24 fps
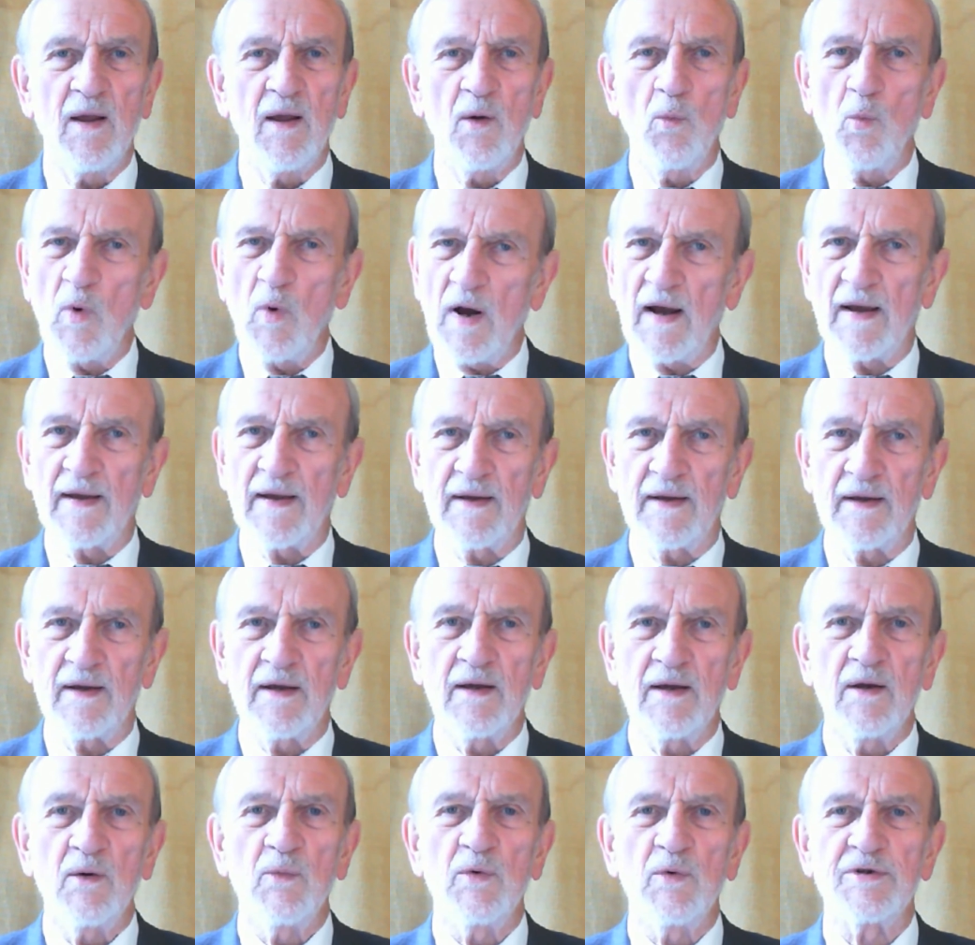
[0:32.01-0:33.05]
Why
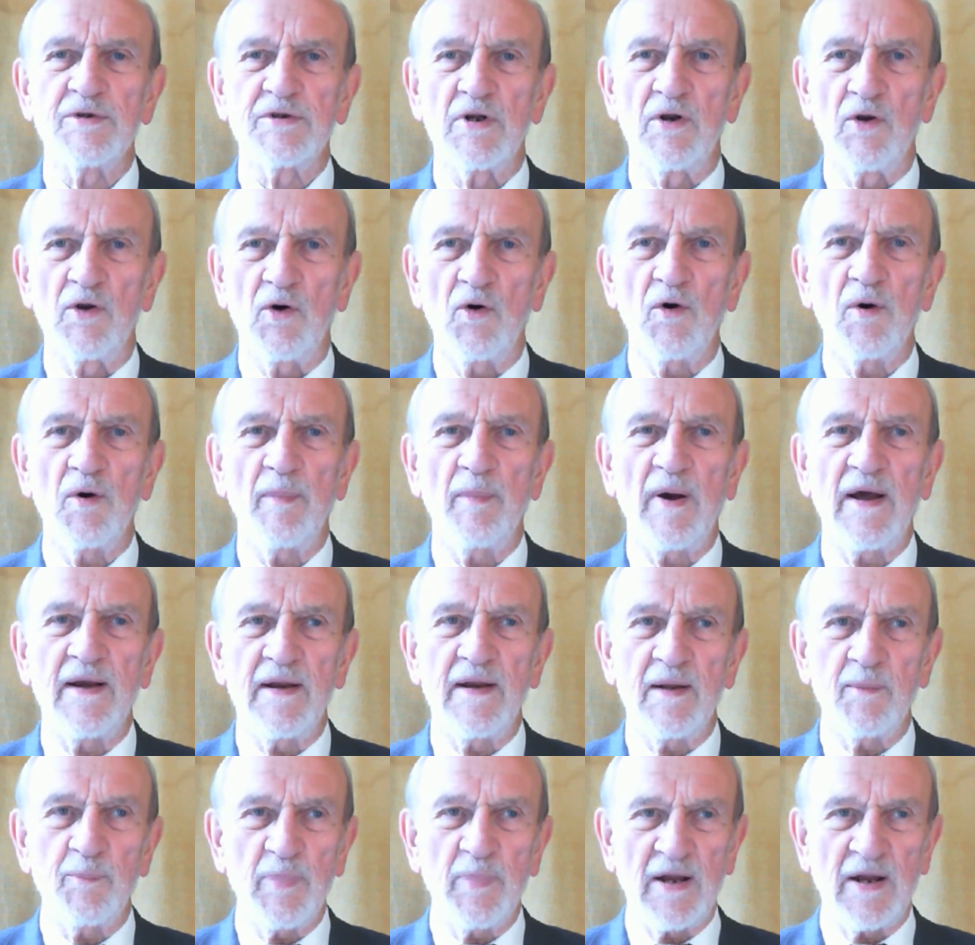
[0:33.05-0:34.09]
was a
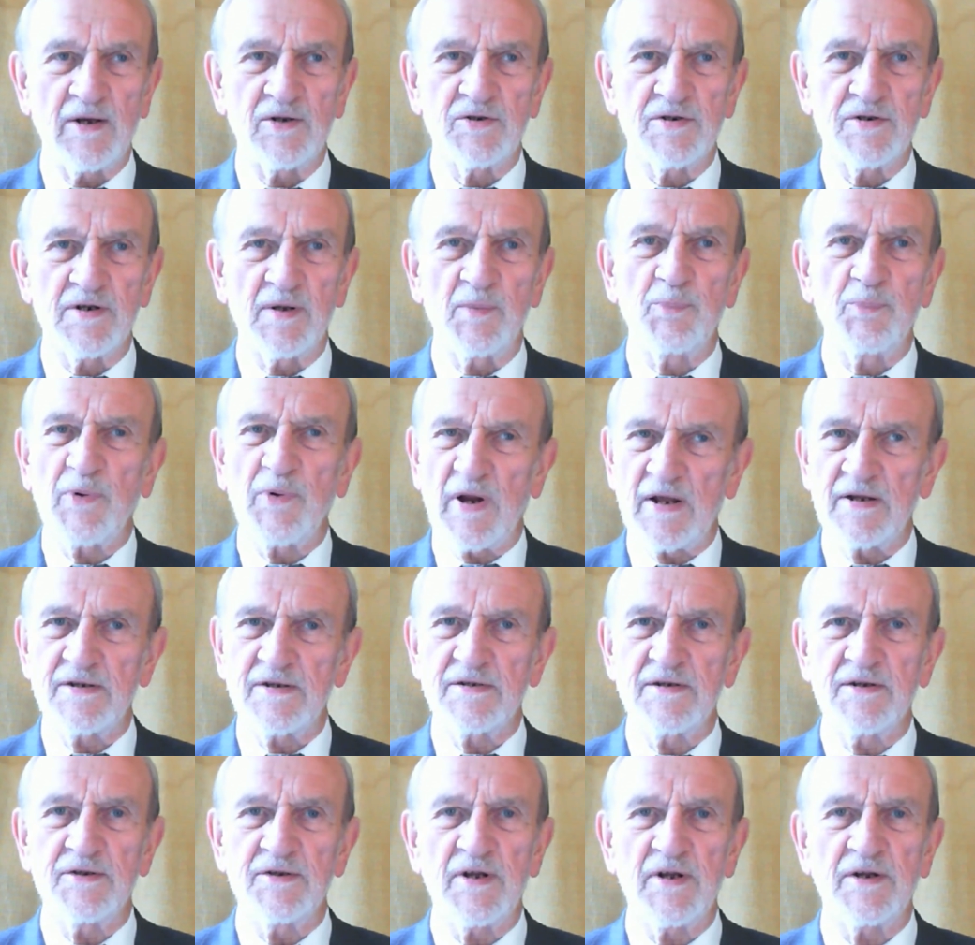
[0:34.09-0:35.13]
law-abiding pensioner pressed
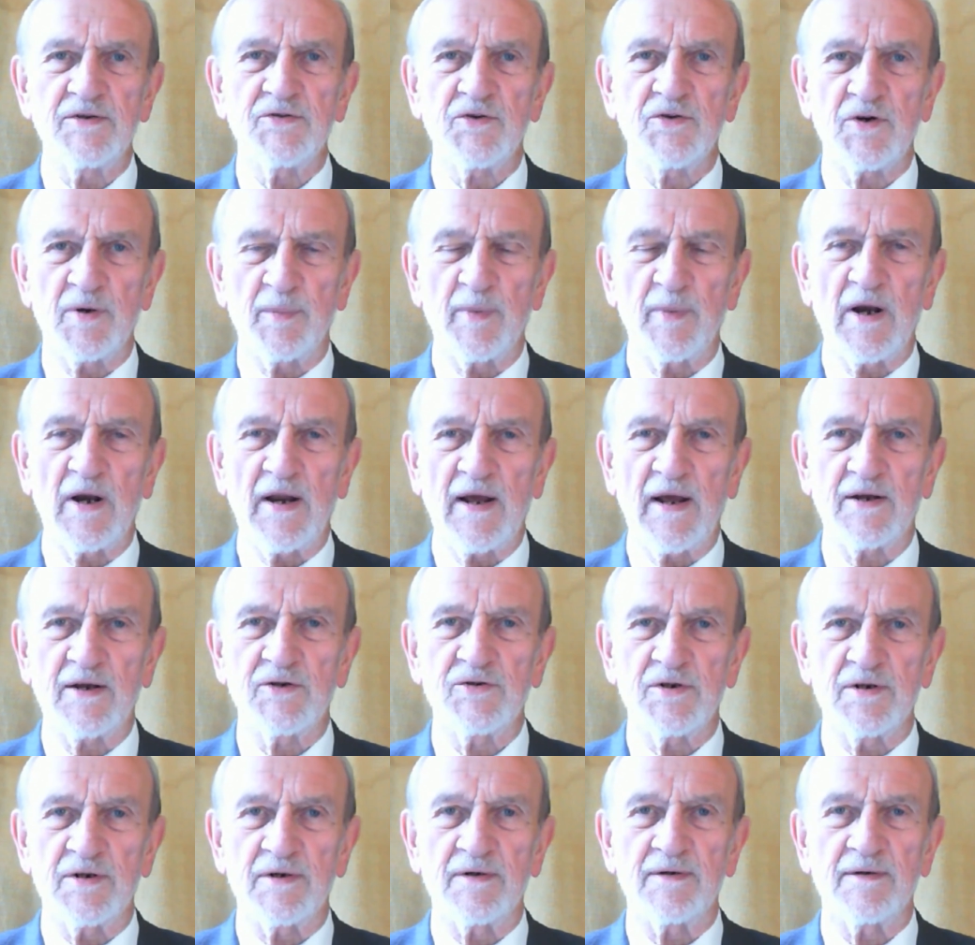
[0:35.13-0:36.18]
to such criminal
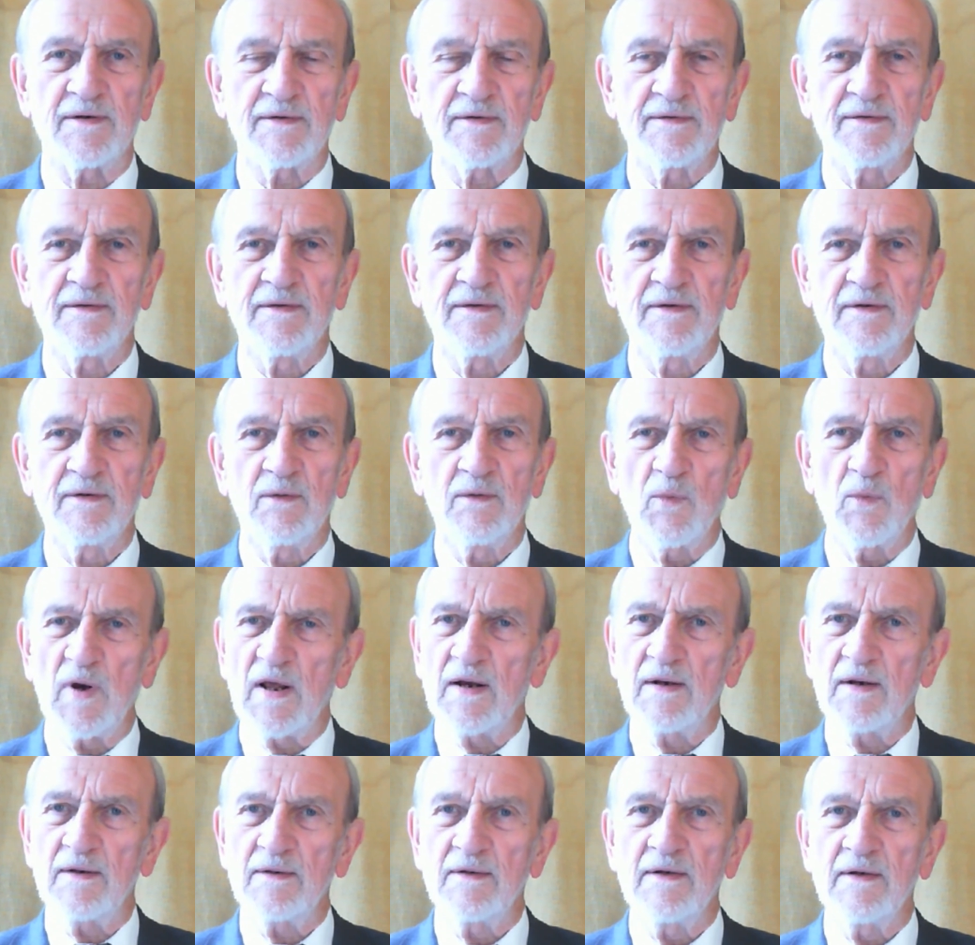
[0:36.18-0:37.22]
action?
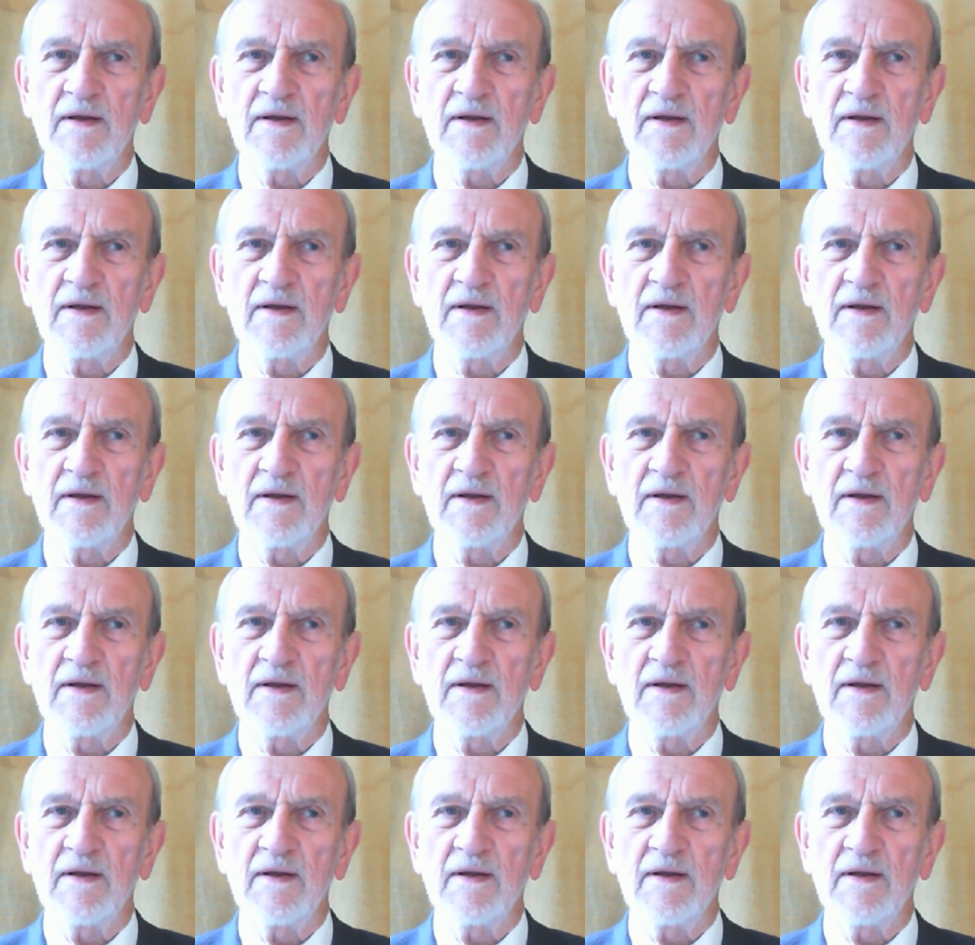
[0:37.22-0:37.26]
Well,